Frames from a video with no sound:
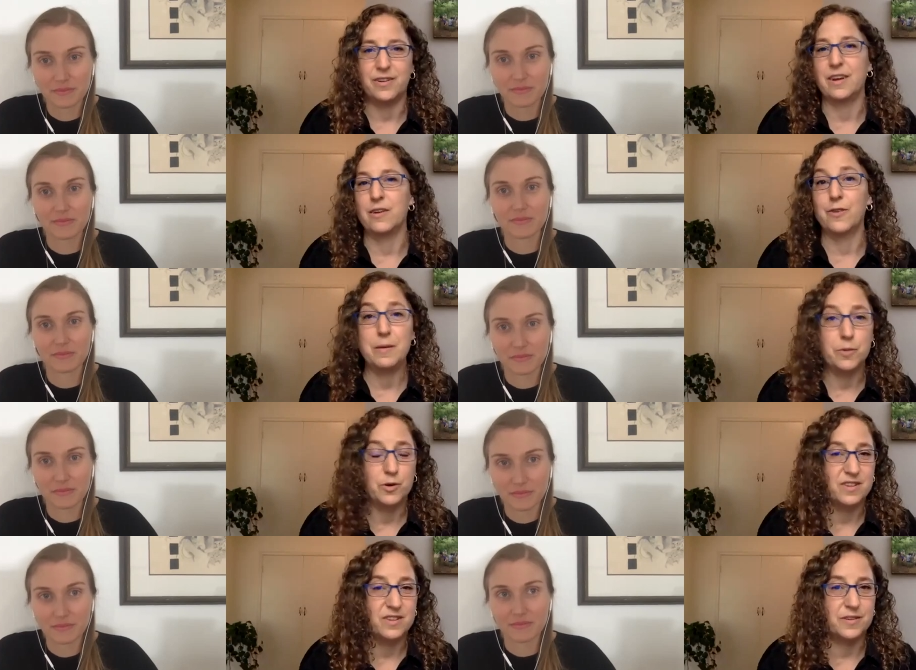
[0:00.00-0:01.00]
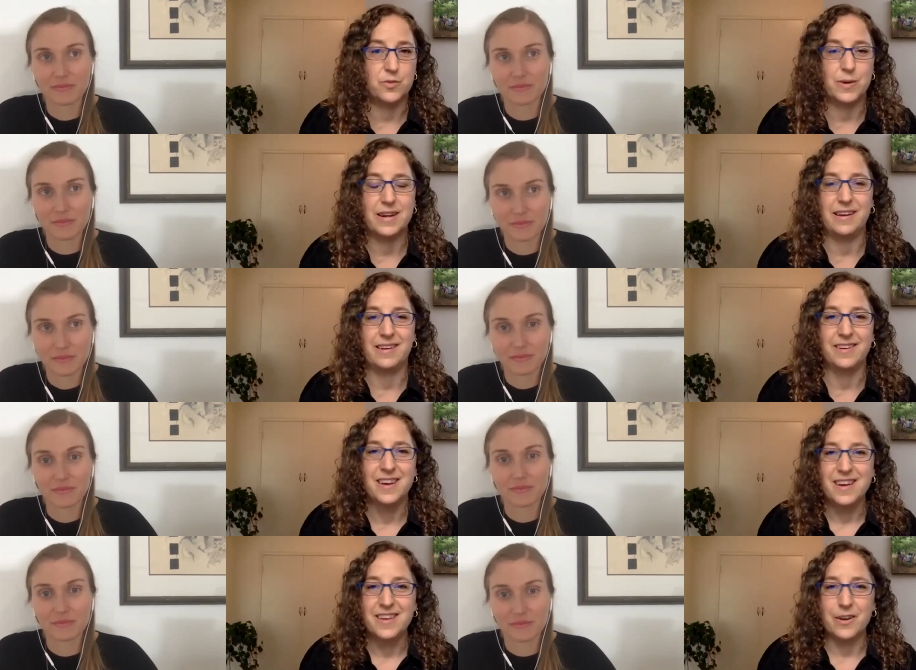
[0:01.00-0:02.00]
Speaker 1: and rain boots if it's raining.
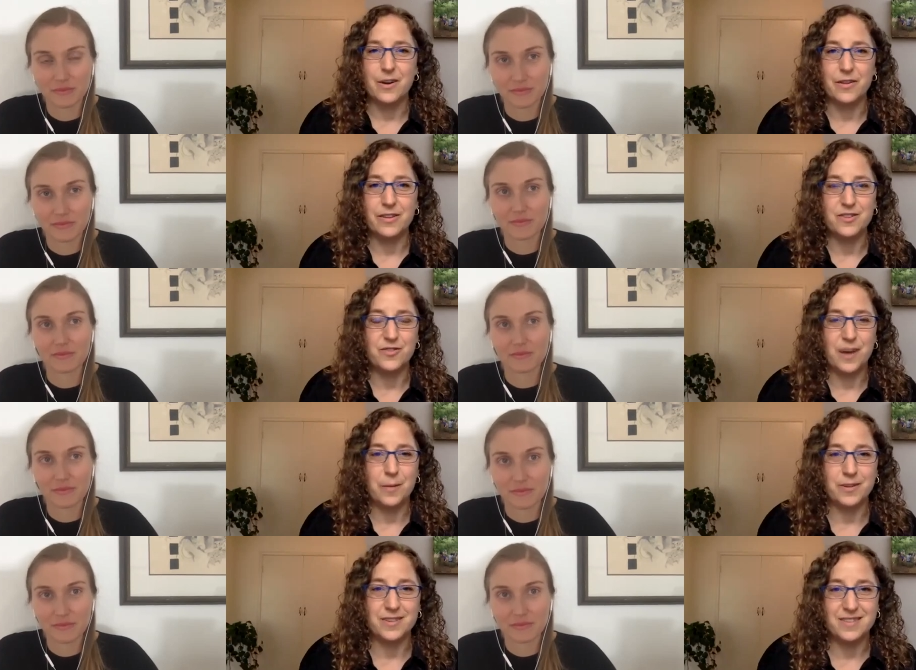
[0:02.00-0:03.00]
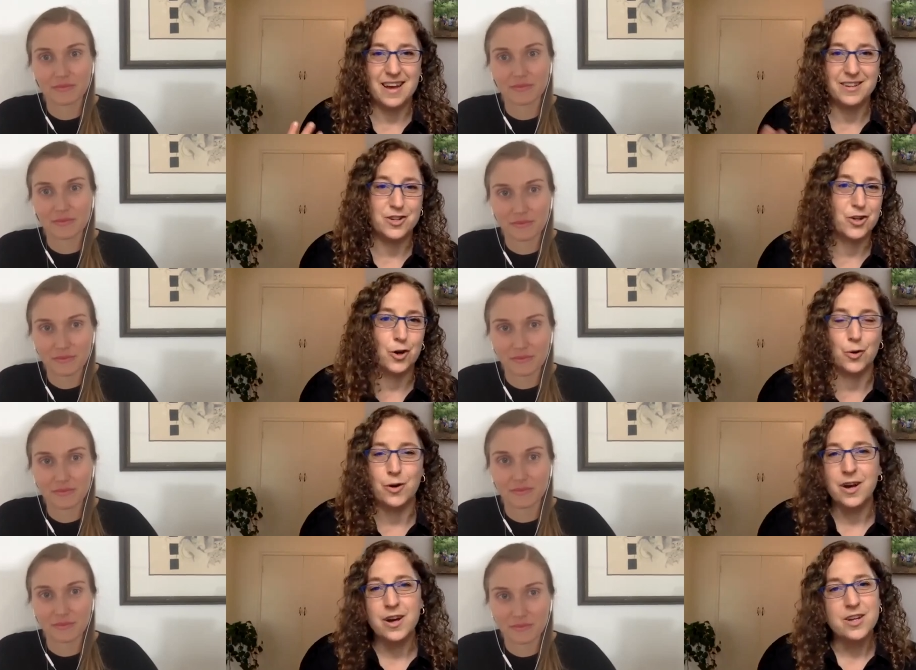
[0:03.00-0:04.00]
There are these fabulous head to toe
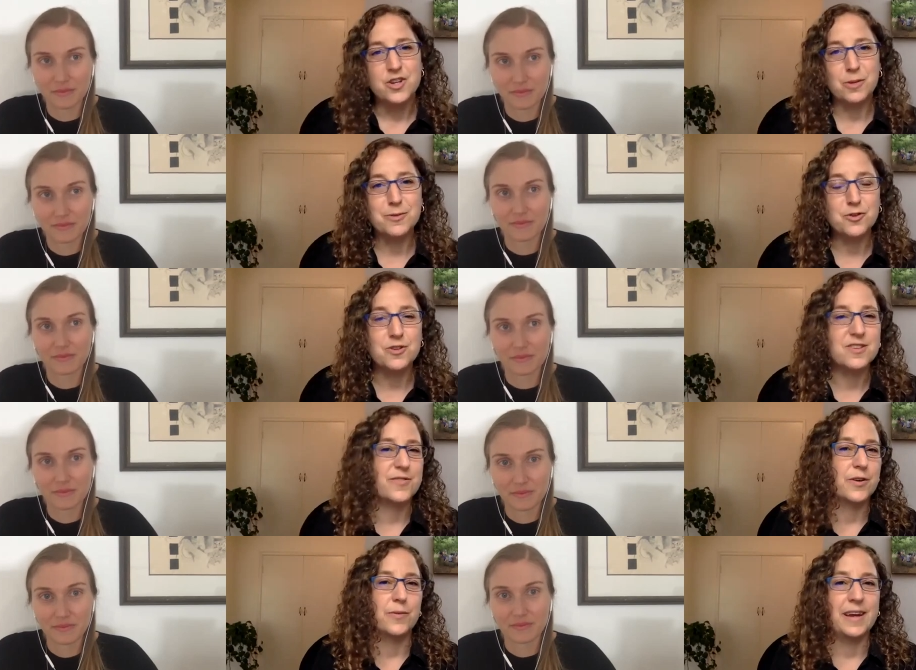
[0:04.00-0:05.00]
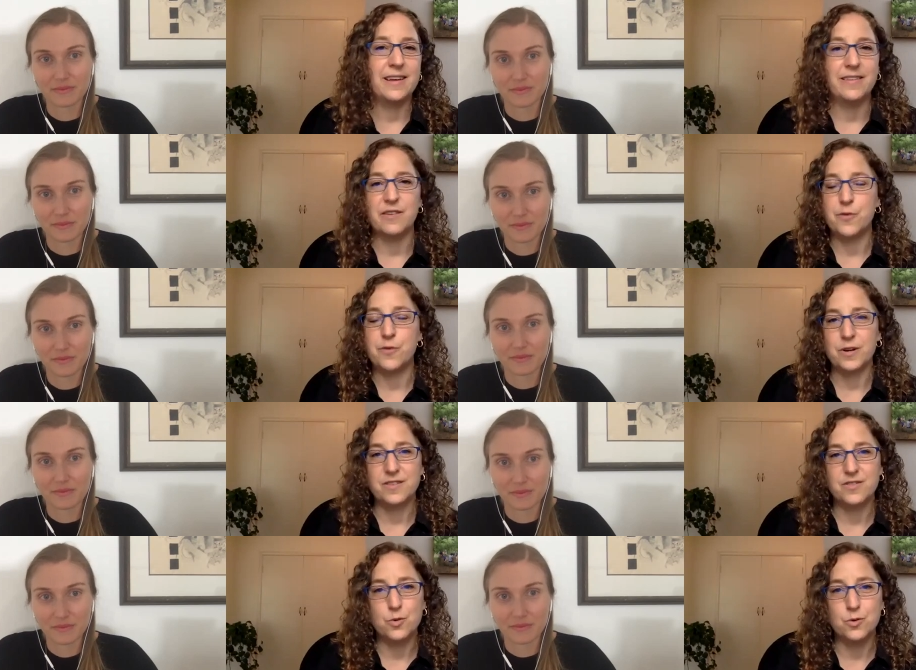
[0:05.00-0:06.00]
jumpsuits for rain that
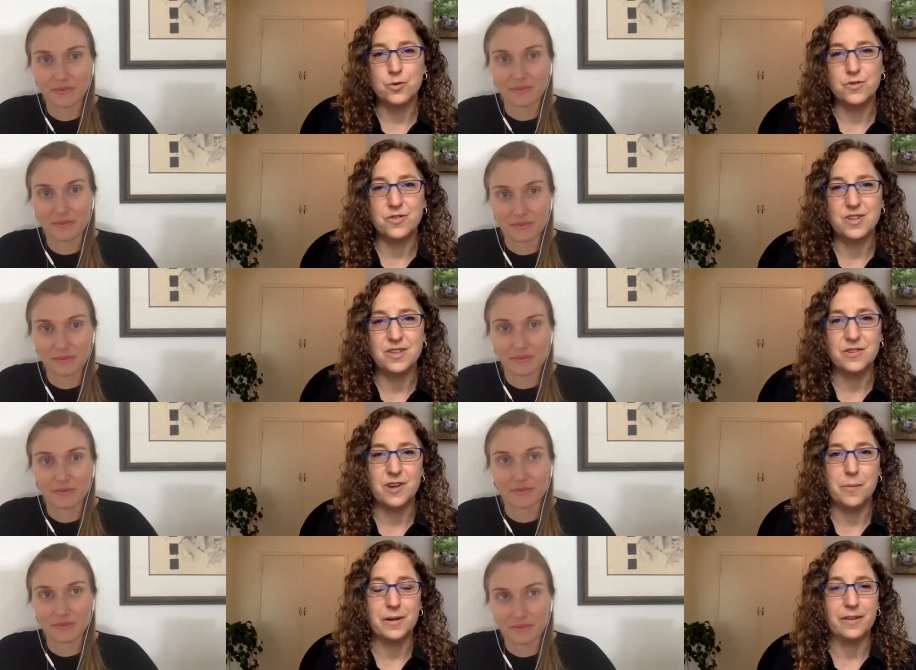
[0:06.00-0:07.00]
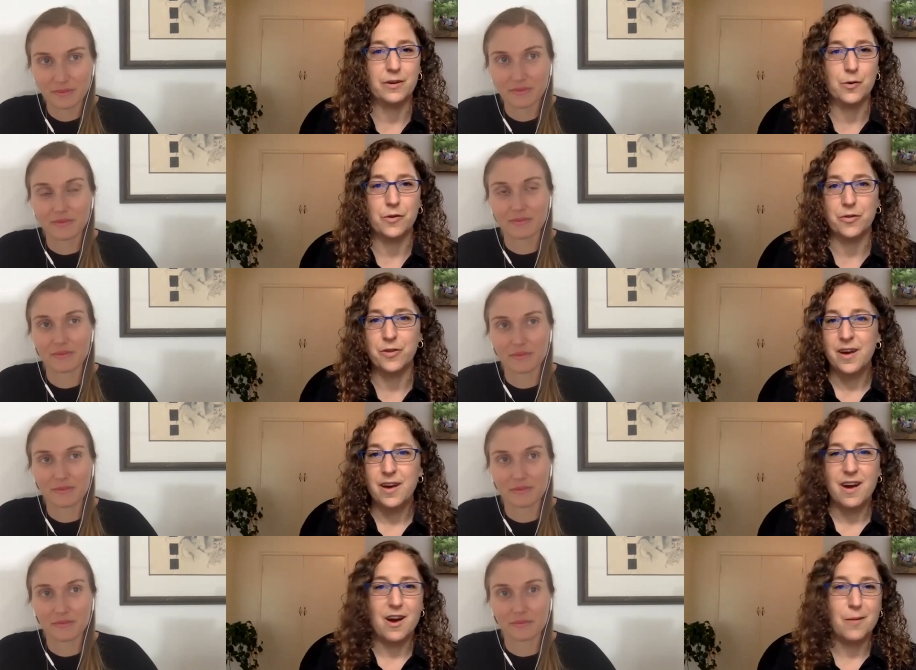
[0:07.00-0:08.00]
forest schools, even up in the north,
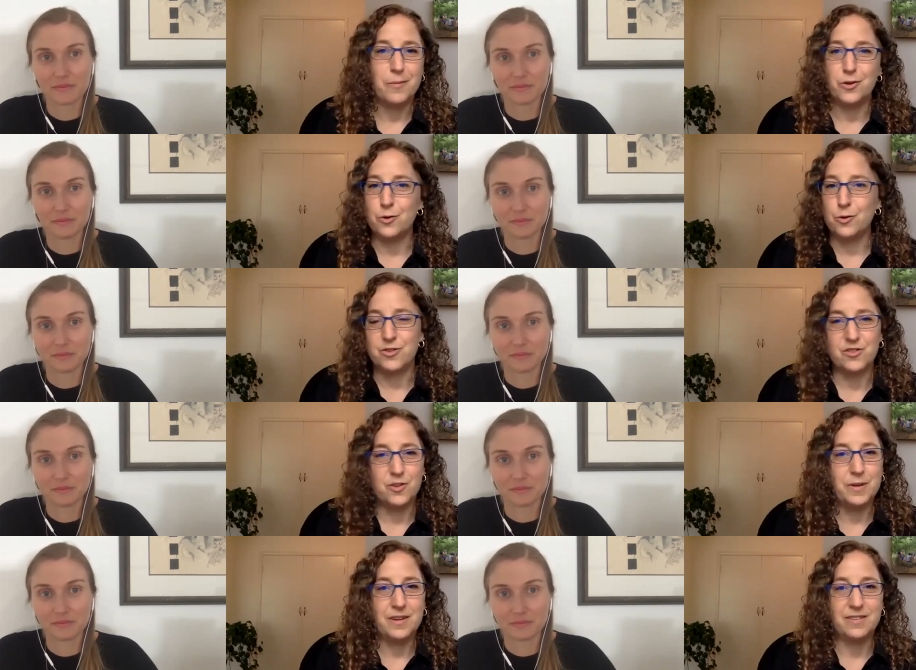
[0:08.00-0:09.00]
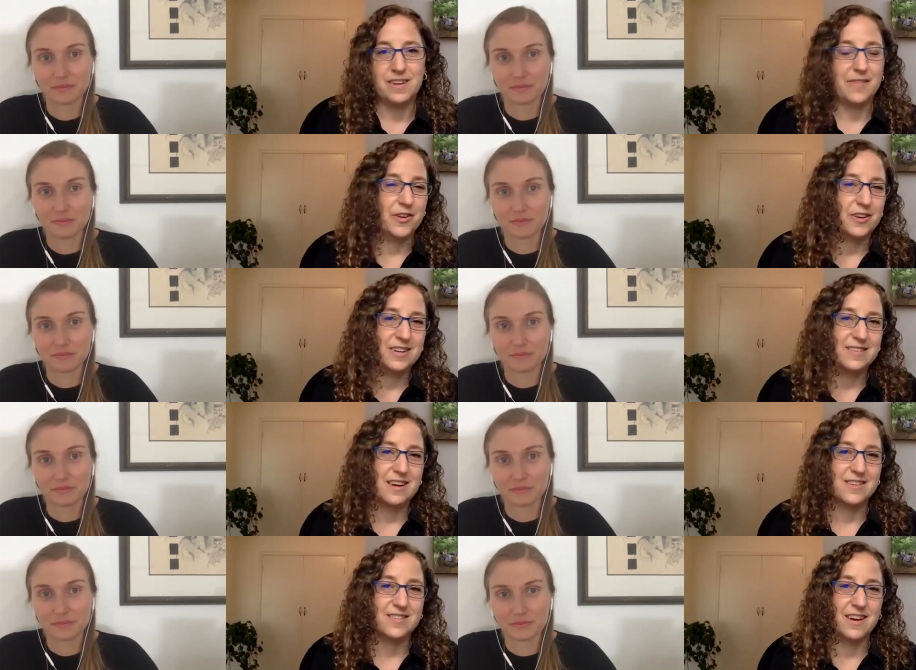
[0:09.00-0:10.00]
um, use to be to have their kids
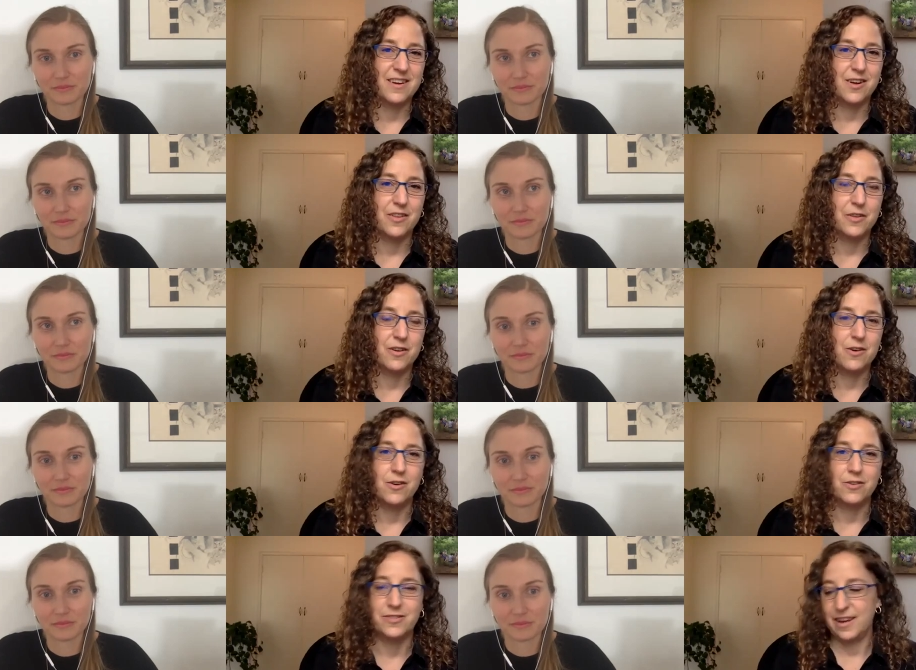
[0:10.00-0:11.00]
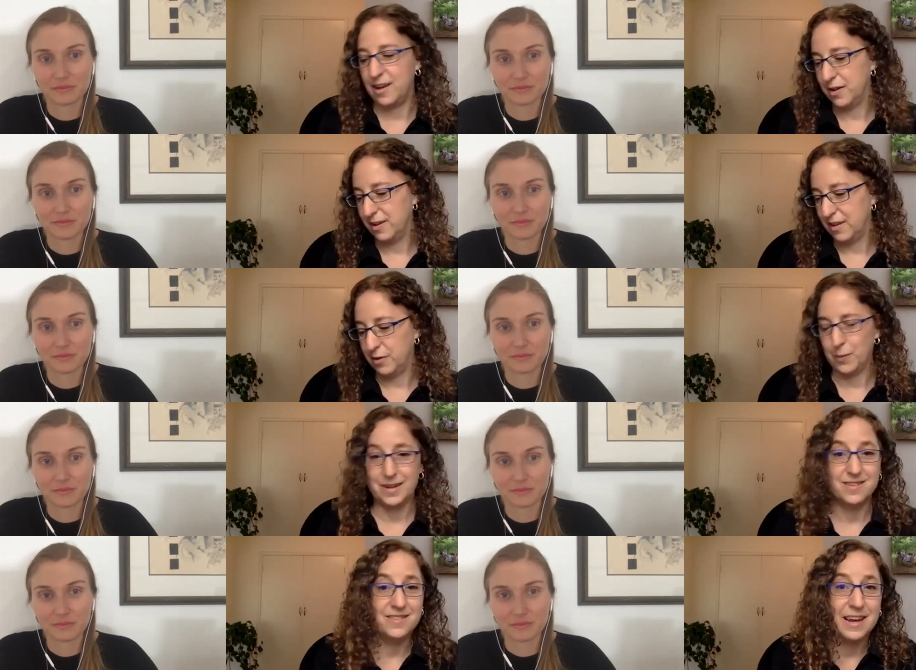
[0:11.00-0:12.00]
outside all all day, even when
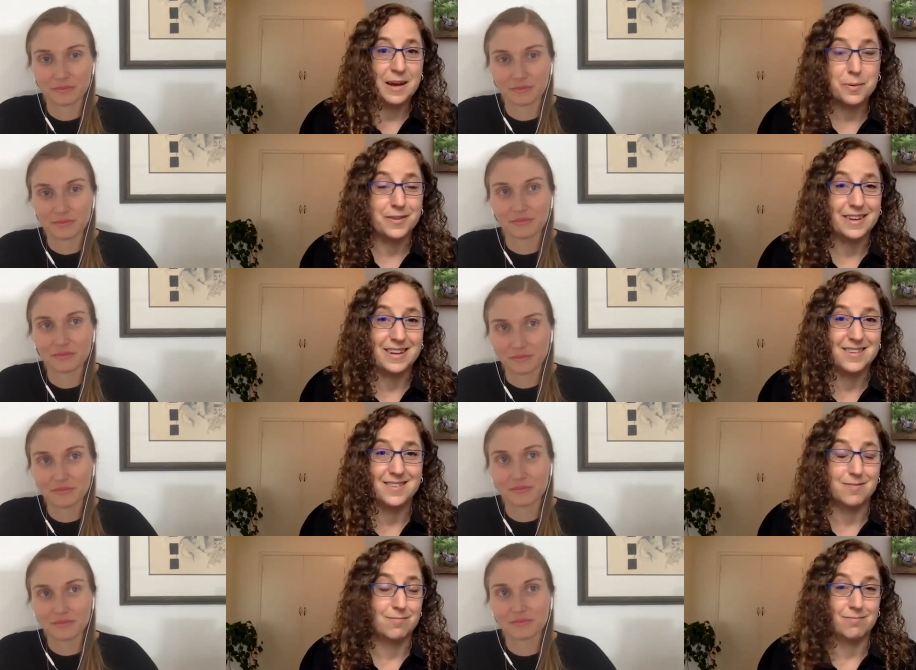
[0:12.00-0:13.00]
it's damp. The kids